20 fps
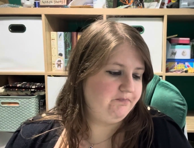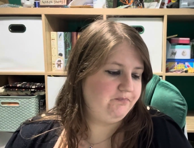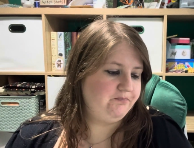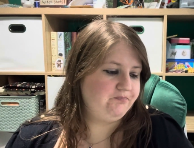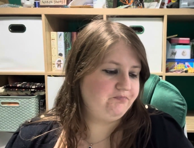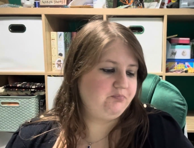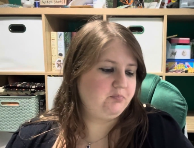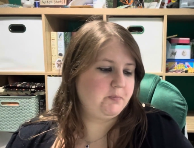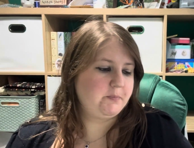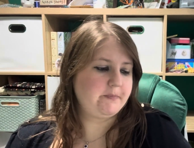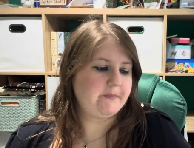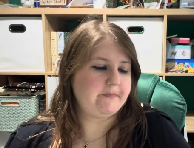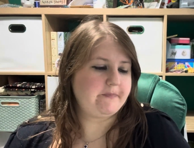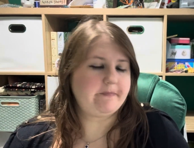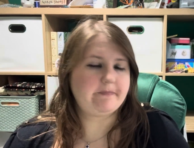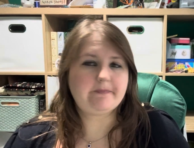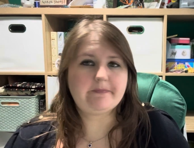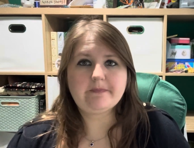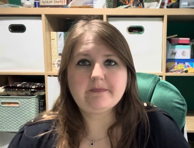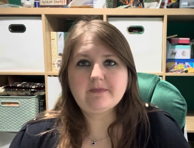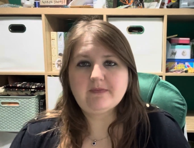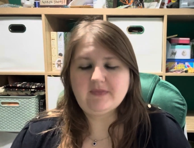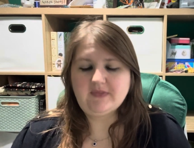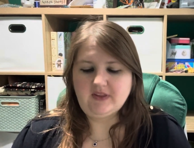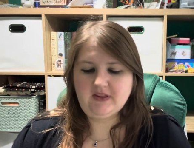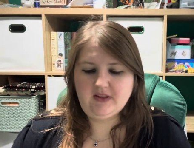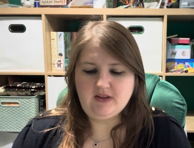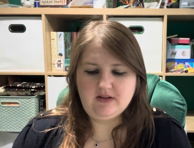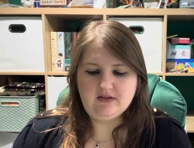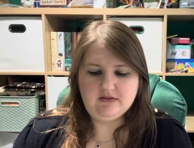
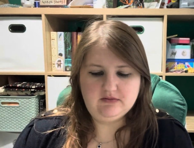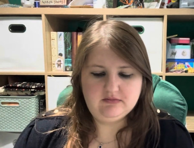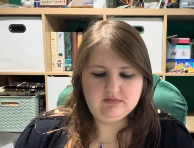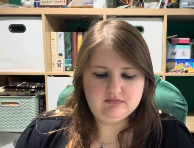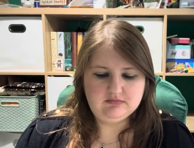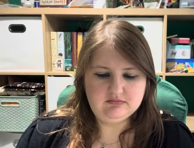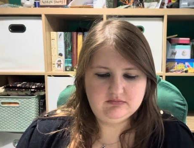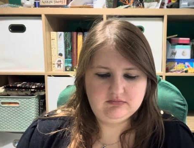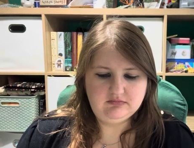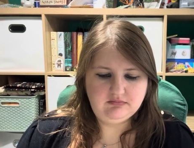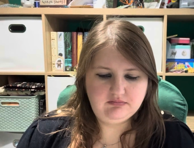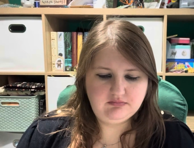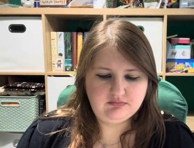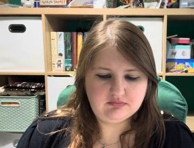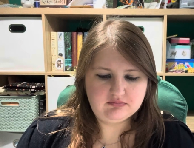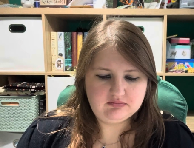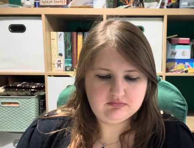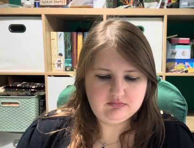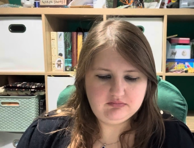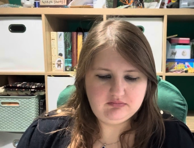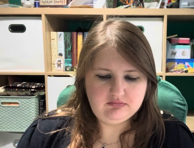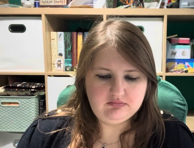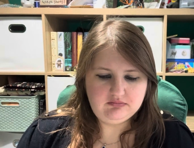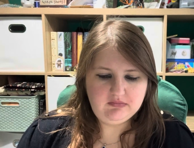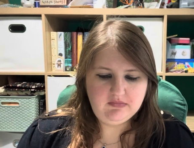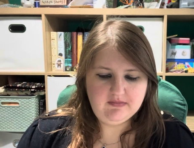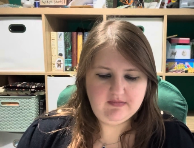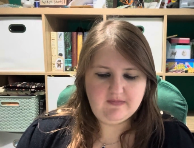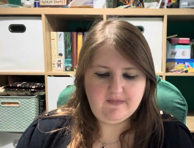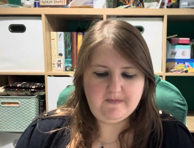
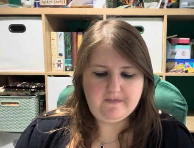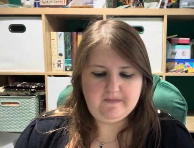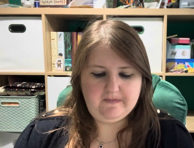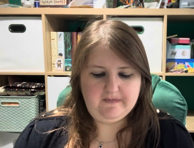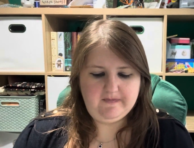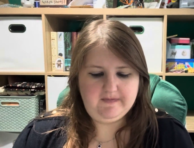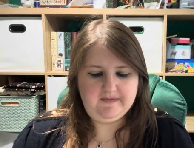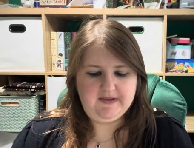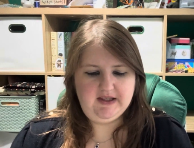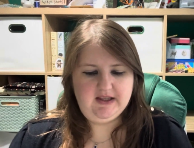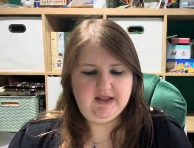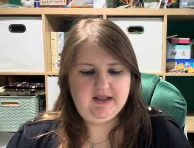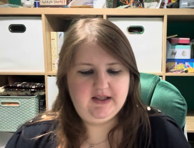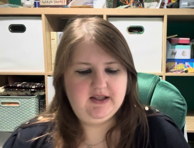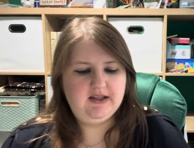Nothing is said.